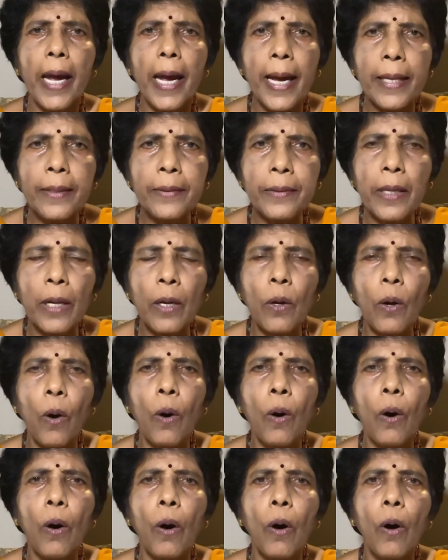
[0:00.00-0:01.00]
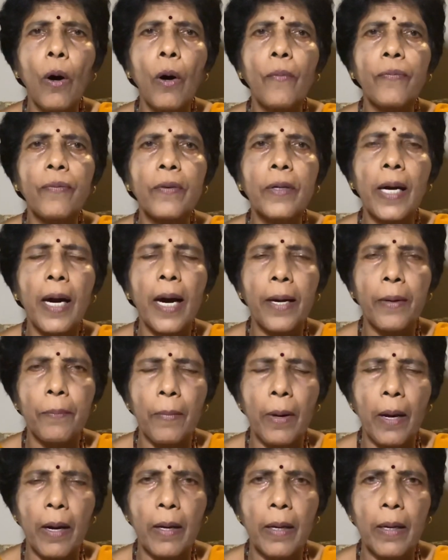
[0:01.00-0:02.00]
and the law of
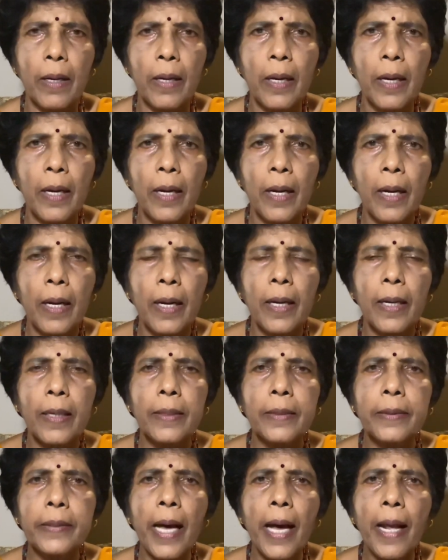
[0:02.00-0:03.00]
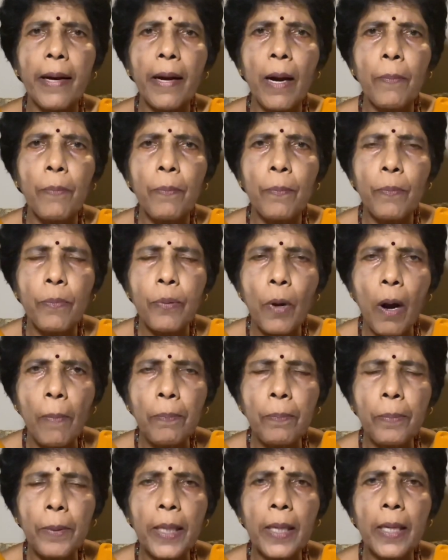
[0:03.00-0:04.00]
karma. There are
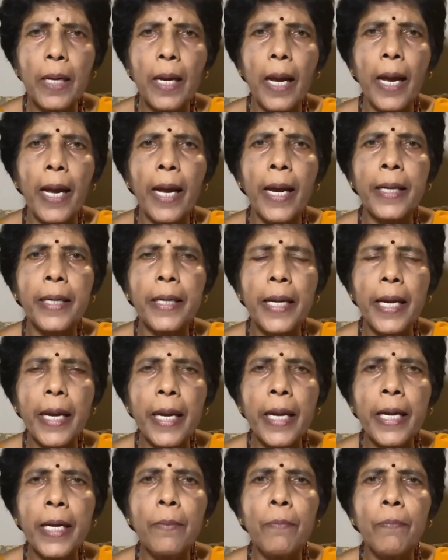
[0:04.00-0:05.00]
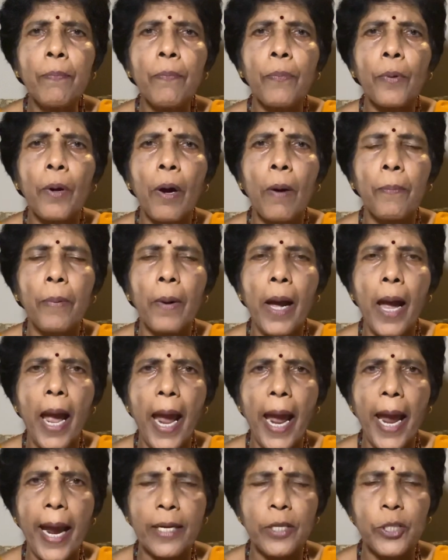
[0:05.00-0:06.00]
proper and
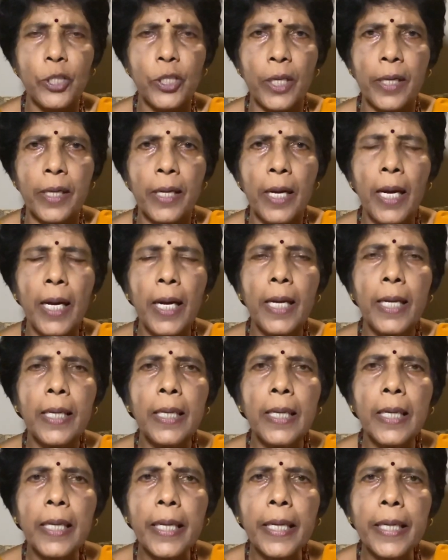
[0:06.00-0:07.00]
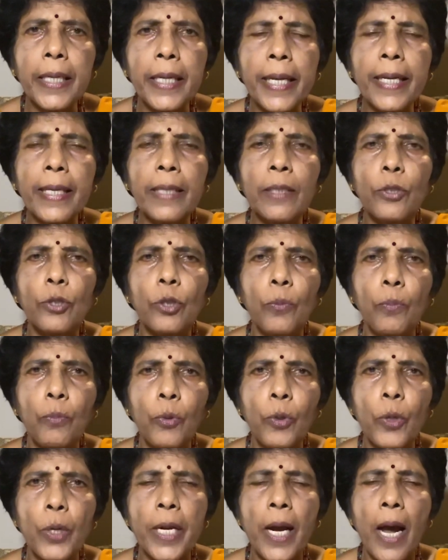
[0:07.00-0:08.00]
improper action leading to
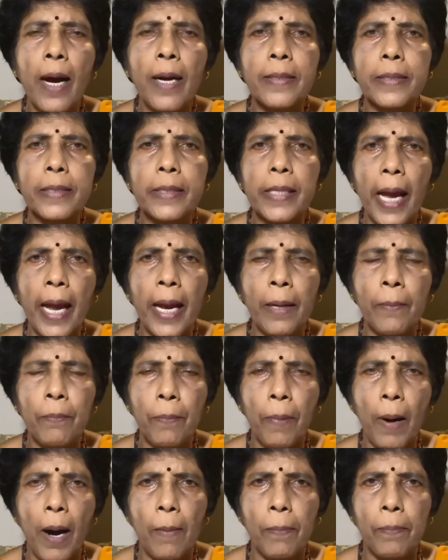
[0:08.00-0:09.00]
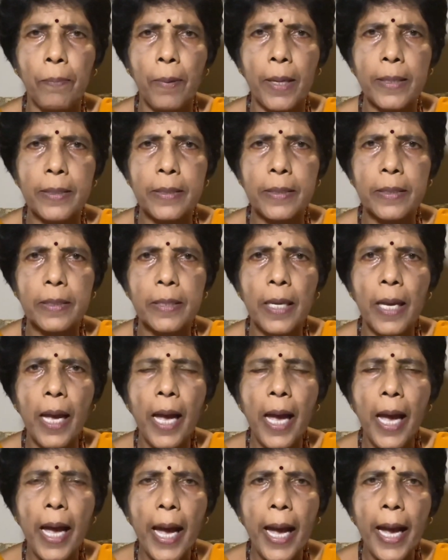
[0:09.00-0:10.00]
punyas and papas,
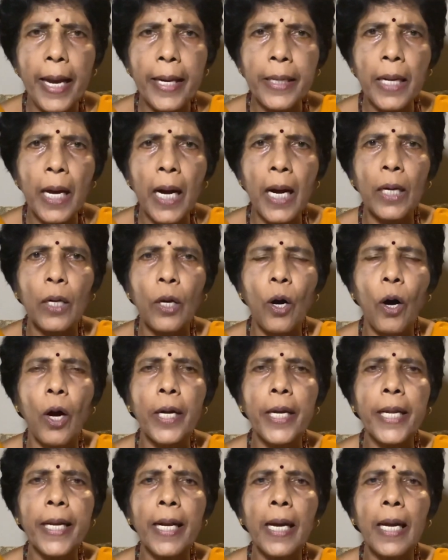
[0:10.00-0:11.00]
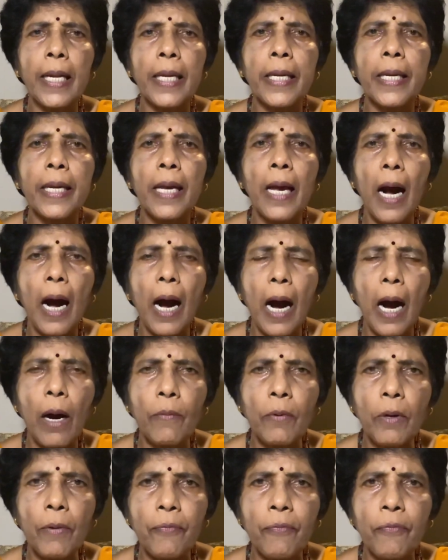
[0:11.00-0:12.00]
and accordingly
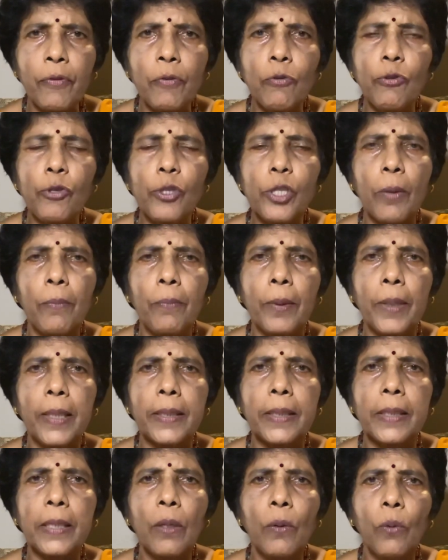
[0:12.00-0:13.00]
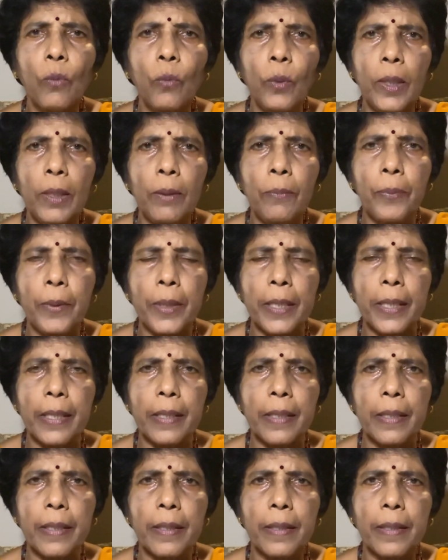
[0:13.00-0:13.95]
our future birth will be.